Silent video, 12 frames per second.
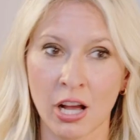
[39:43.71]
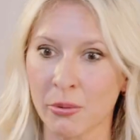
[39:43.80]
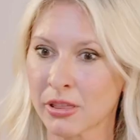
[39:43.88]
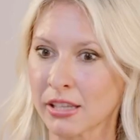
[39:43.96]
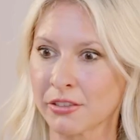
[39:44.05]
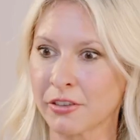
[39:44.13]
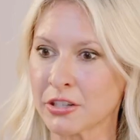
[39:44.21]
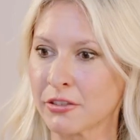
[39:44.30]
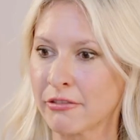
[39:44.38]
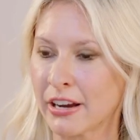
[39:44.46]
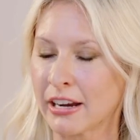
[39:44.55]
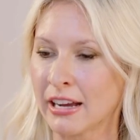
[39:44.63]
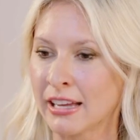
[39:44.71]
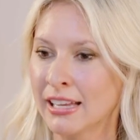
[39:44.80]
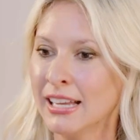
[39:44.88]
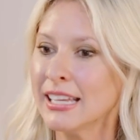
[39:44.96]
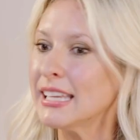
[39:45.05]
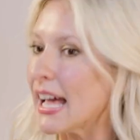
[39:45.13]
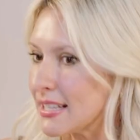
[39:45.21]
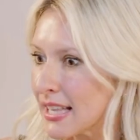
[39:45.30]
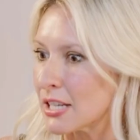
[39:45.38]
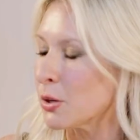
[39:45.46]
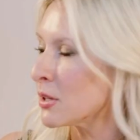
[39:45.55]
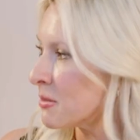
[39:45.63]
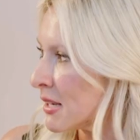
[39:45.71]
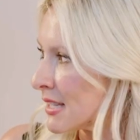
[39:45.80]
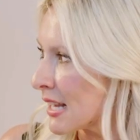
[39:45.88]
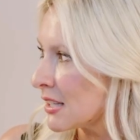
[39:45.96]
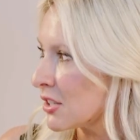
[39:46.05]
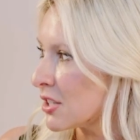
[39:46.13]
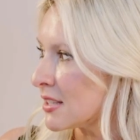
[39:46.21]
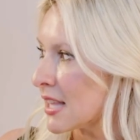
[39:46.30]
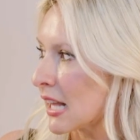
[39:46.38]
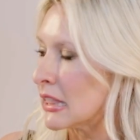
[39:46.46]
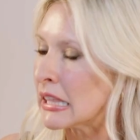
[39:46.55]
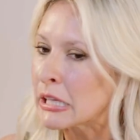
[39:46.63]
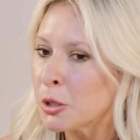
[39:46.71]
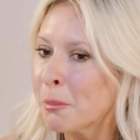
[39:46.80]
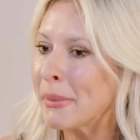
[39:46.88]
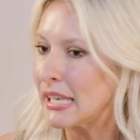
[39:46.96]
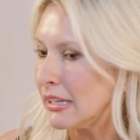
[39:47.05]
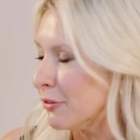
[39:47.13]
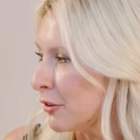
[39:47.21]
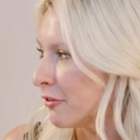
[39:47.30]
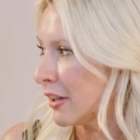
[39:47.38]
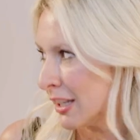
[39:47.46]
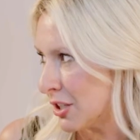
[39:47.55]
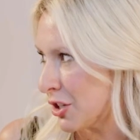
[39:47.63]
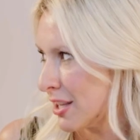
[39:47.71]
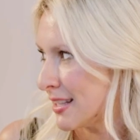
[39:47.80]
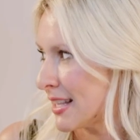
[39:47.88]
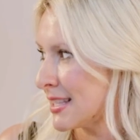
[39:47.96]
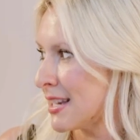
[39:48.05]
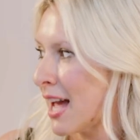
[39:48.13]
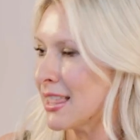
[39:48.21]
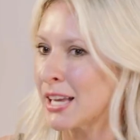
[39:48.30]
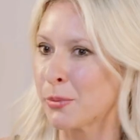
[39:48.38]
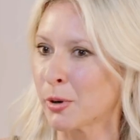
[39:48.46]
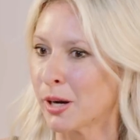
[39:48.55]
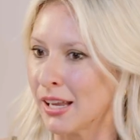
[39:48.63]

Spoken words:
at all with like the French Riviera, yes, like no one speaks English. It's like little medieval villages. It's not like we're